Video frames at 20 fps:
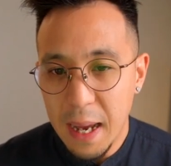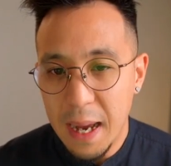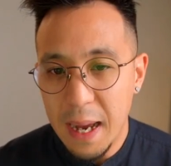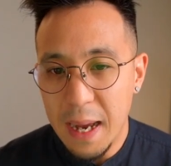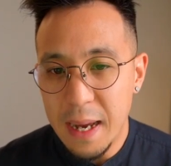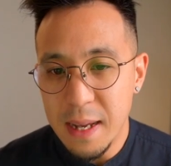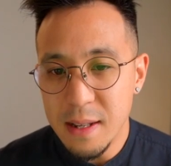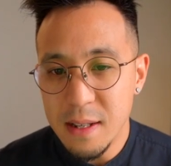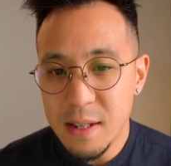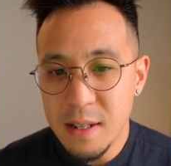
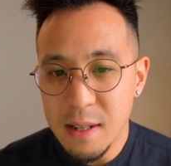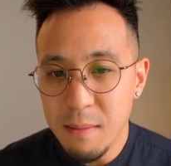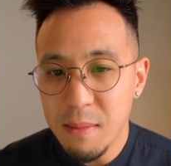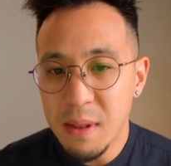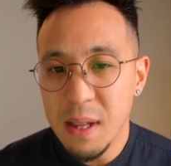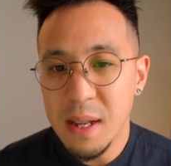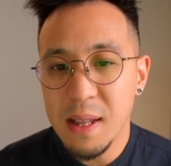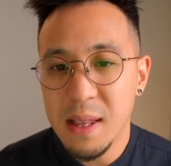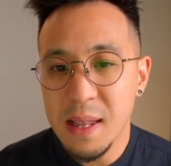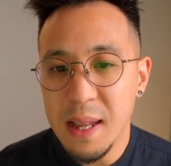and
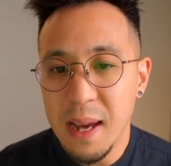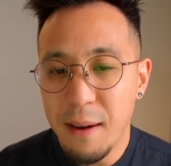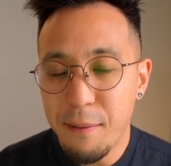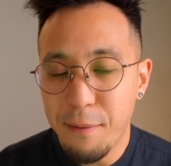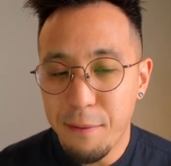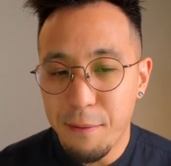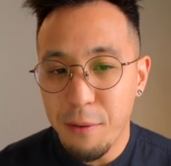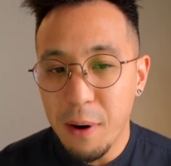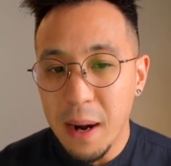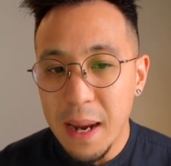something that
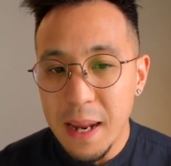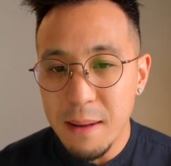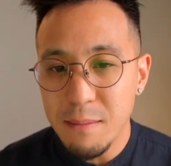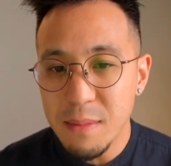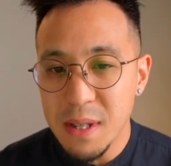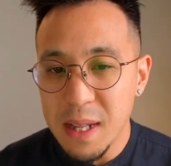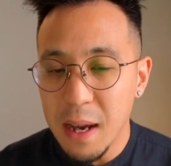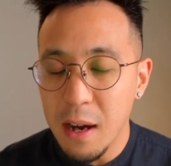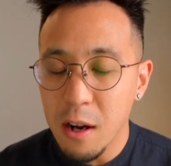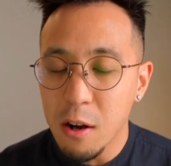
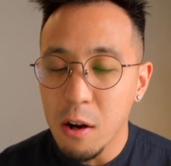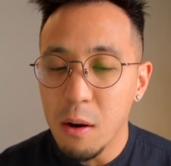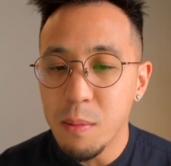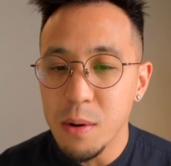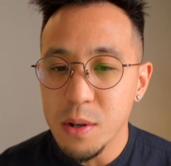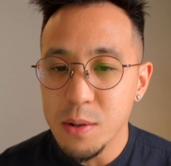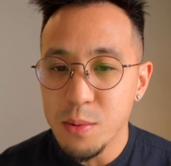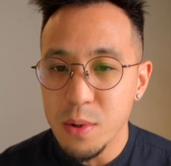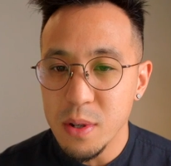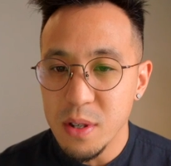frames that
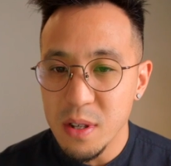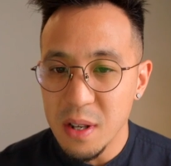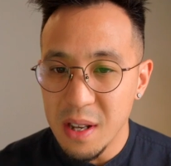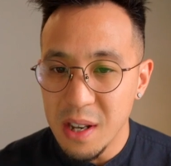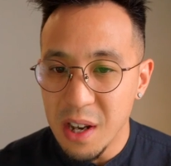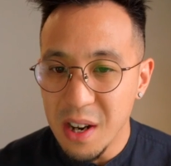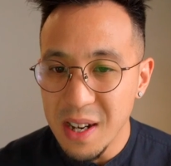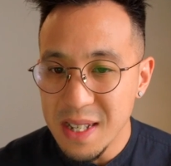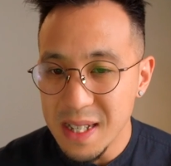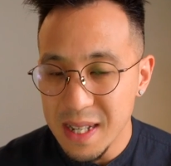accomplishment
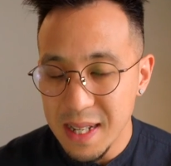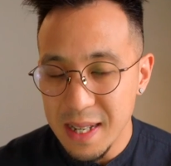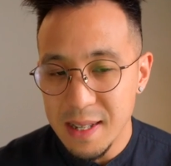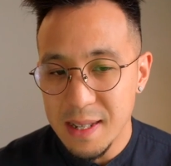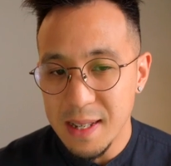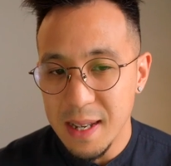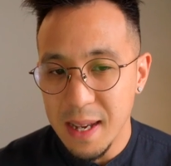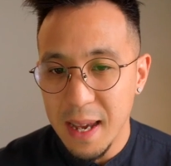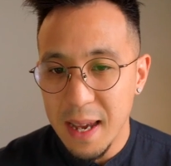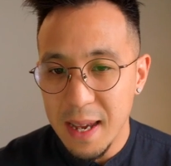nicely and
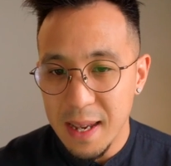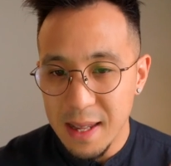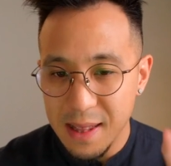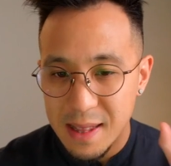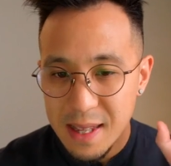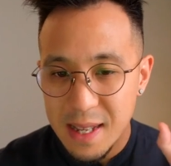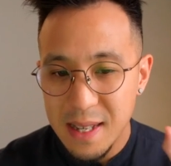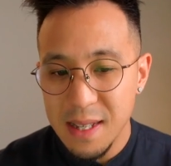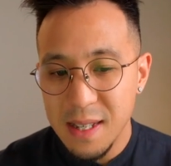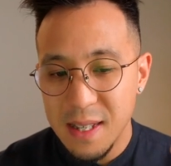say, hey,
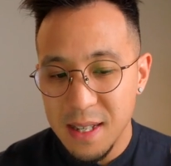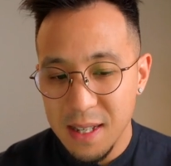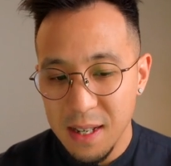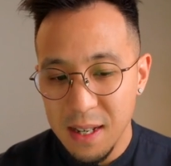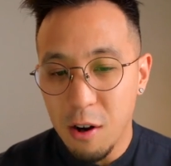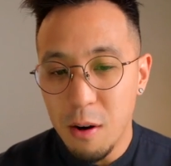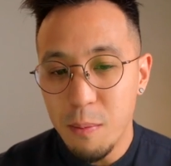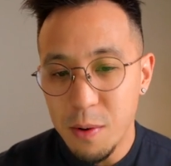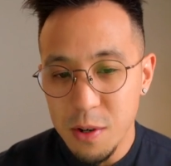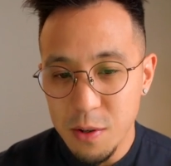this
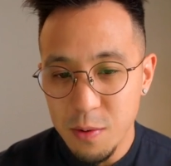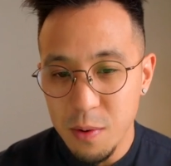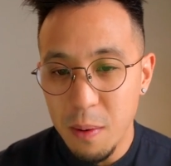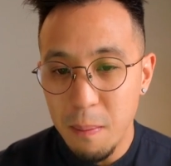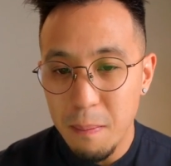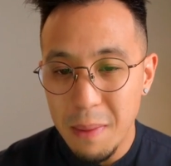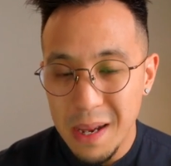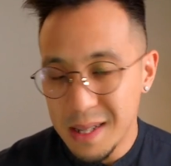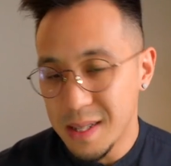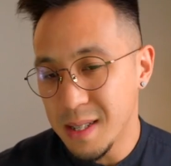accomplishment
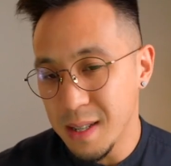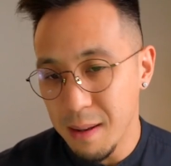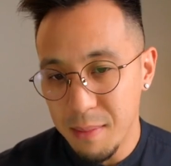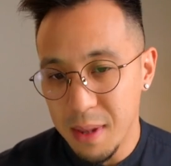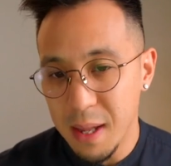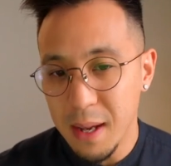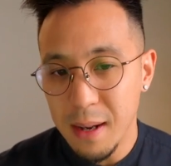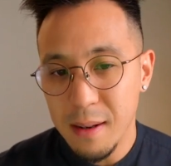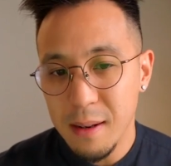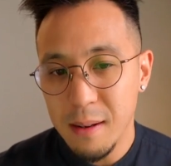meant
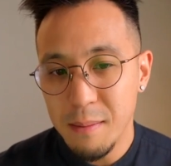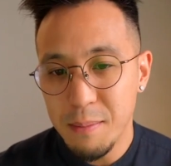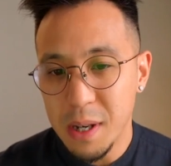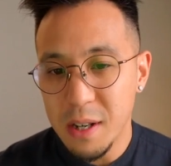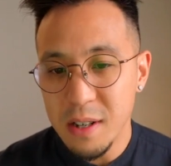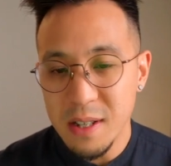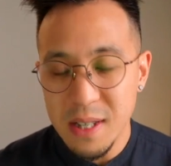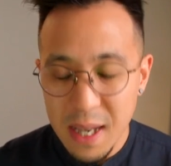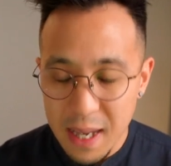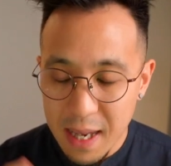something
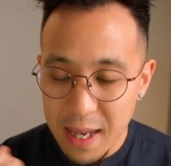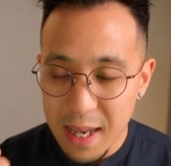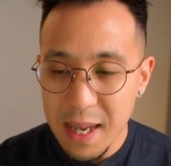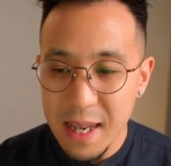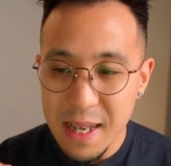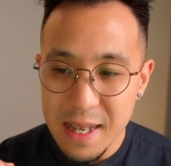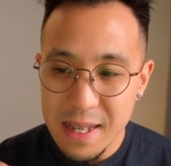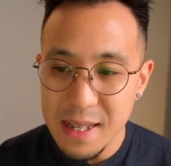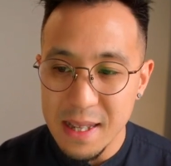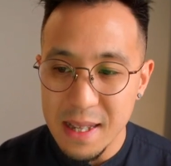because here
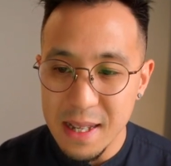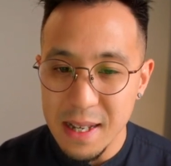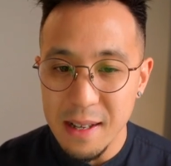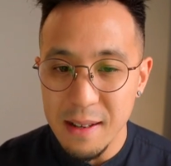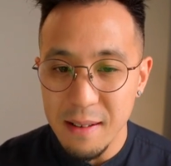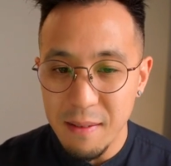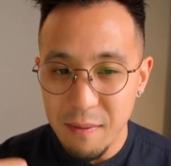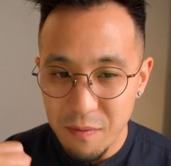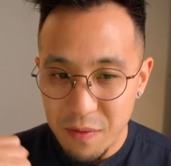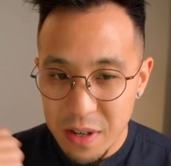is
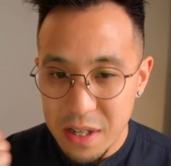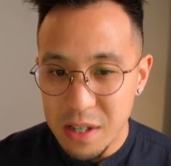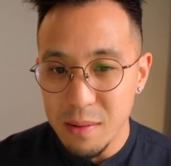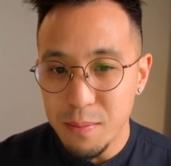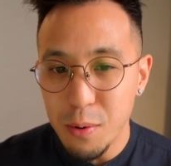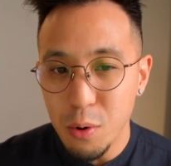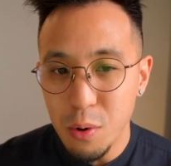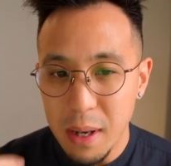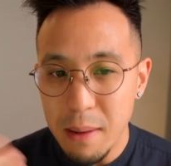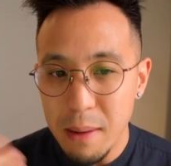the visible